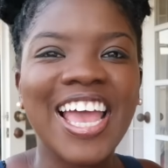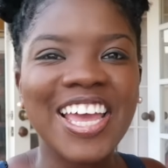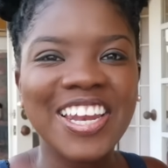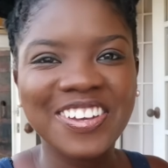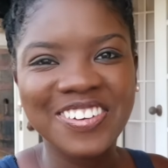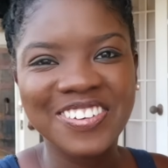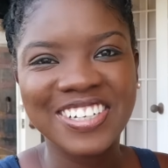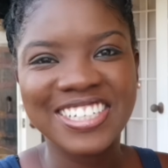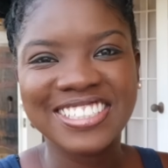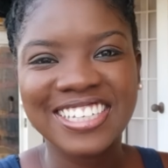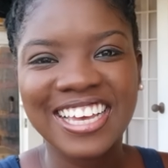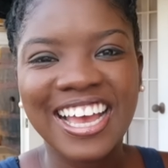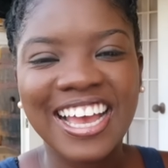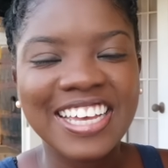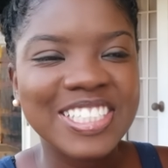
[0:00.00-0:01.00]
Anyways,
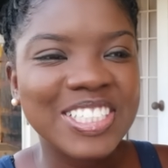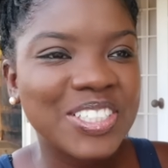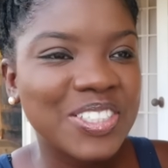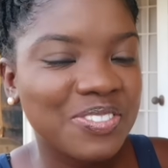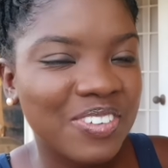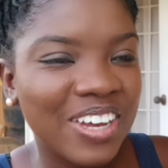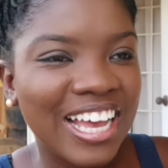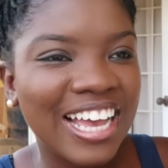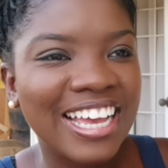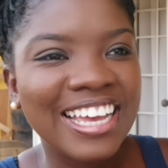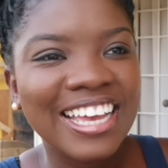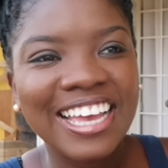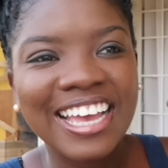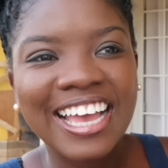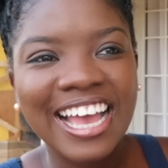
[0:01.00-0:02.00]
guys,
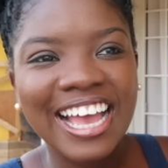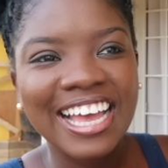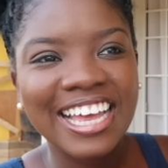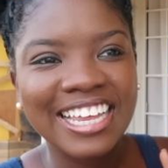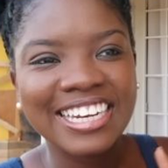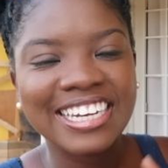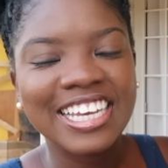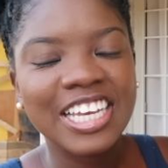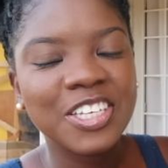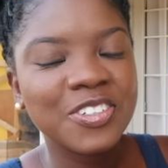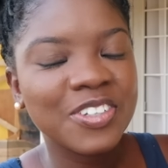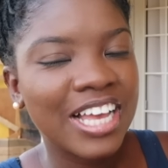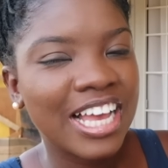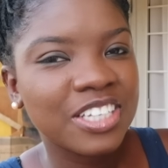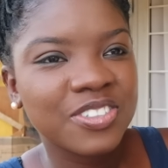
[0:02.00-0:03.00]
goodbye, and
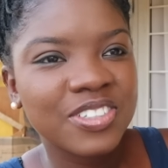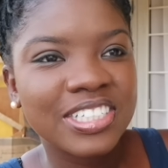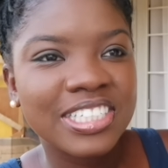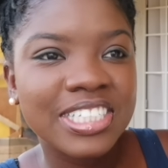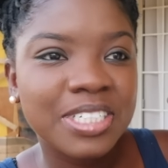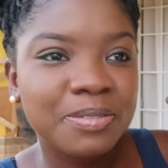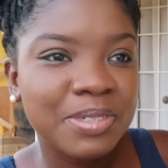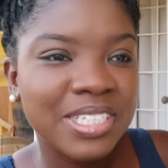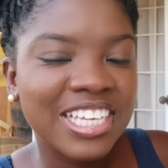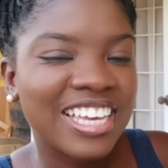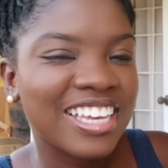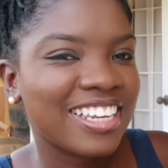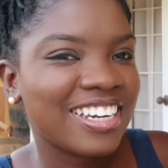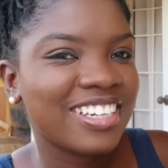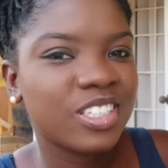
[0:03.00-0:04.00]
you guys will see me
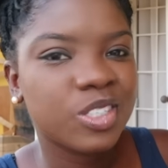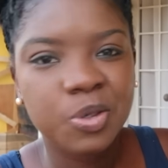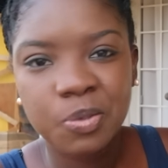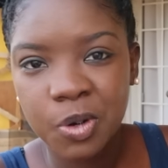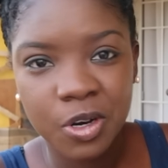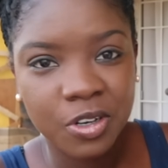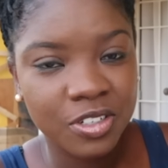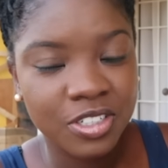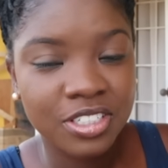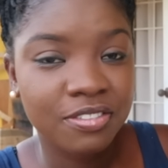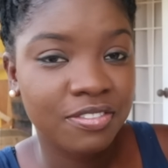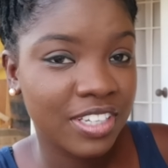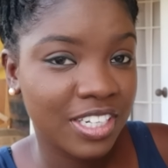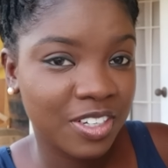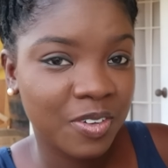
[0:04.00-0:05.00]
in tomorrow's
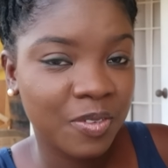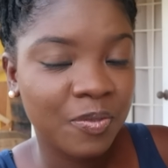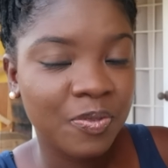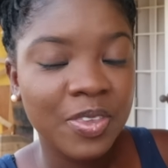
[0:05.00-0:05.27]
video.